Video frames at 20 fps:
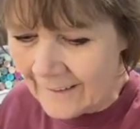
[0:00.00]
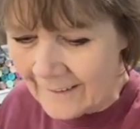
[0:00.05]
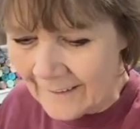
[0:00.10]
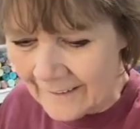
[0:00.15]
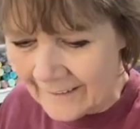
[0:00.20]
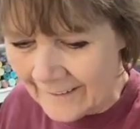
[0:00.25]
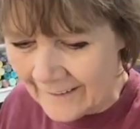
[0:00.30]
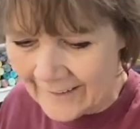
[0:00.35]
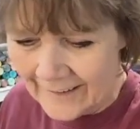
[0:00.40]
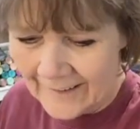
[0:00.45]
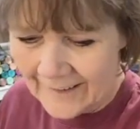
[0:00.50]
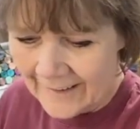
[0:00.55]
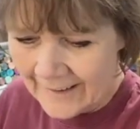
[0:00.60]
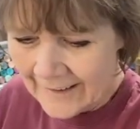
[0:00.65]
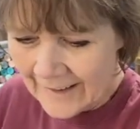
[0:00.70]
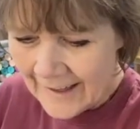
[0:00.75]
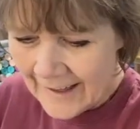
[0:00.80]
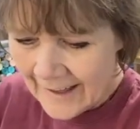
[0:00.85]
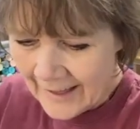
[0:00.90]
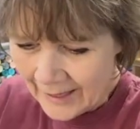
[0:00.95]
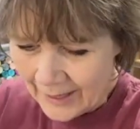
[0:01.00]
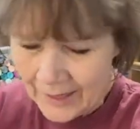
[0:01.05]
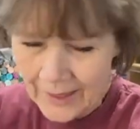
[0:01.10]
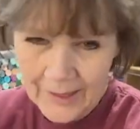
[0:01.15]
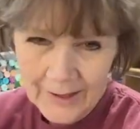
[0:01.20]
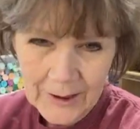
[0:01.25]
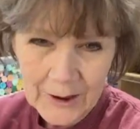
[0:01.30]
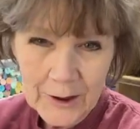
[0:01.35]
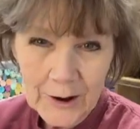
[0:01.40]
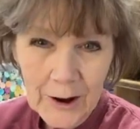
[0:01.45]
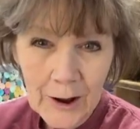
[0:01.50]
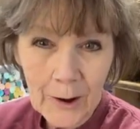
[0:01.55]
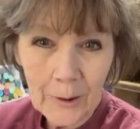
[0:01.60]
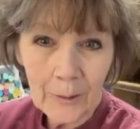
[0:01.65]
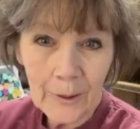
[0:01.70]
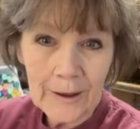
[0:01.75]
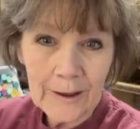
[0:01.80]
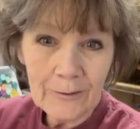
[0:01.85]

oh, you know,